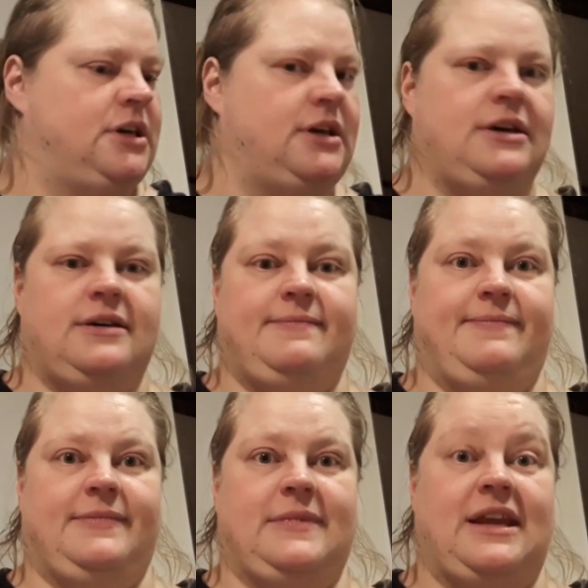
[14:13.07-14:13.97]

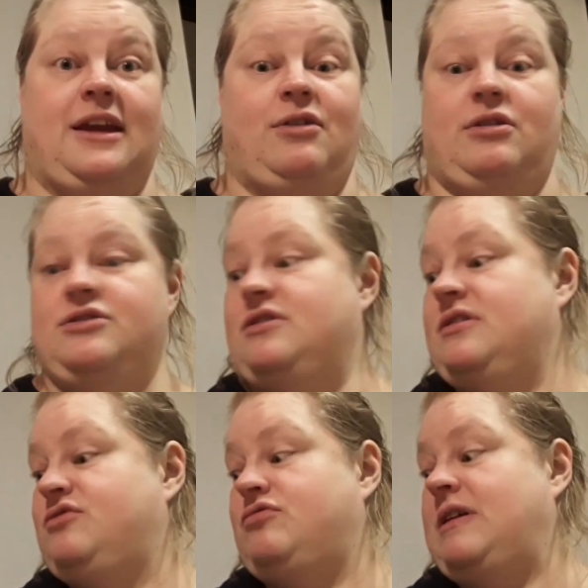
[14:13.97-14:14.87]
I can always
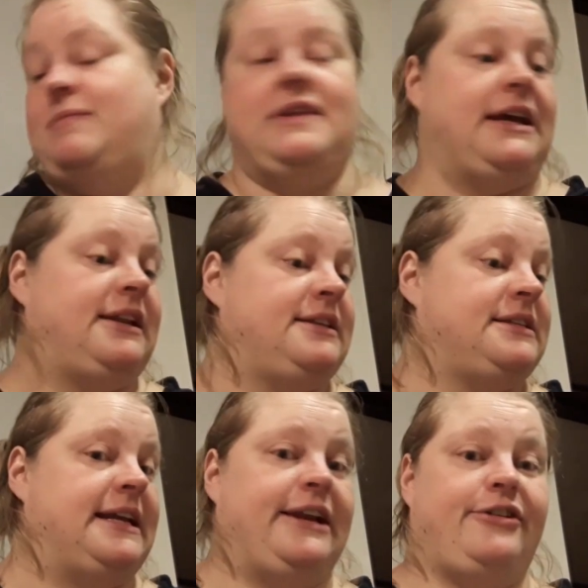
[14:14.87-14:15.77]
trim the ends
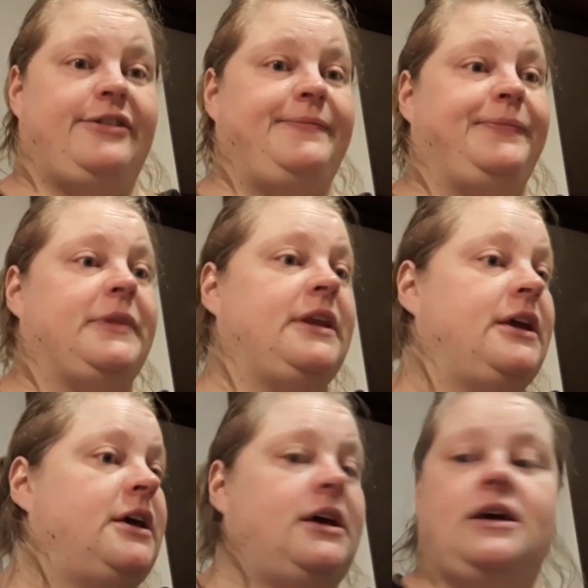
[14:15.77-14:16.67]
later.
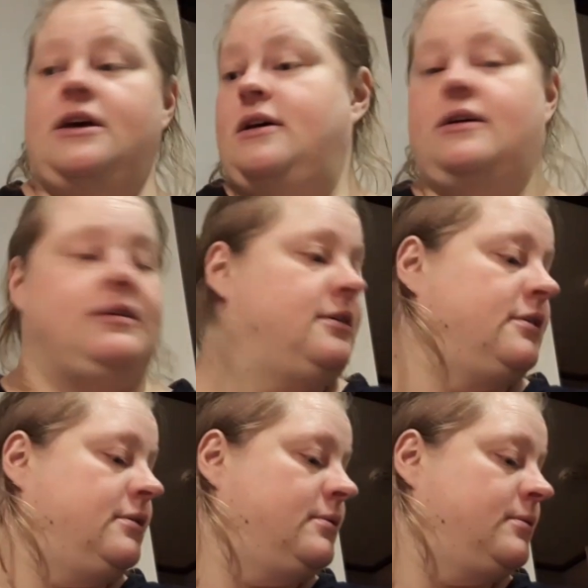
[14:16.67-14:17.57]

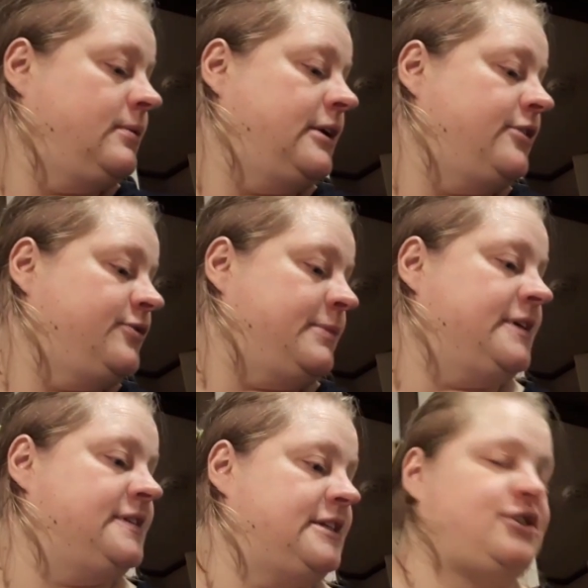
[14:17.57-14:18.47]
Where's my
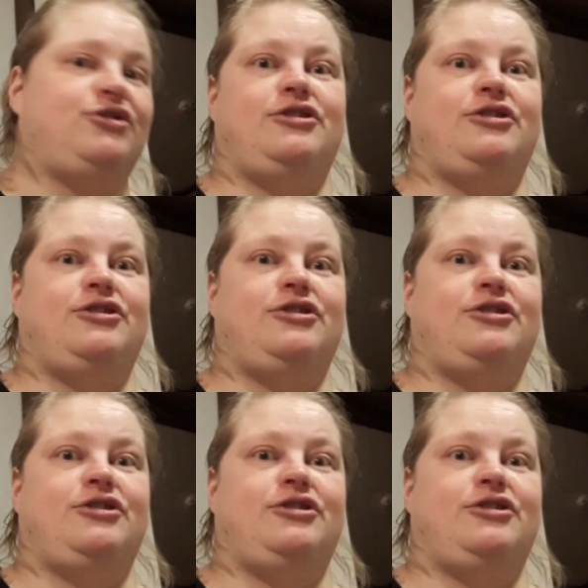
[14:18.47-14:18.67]
scissor?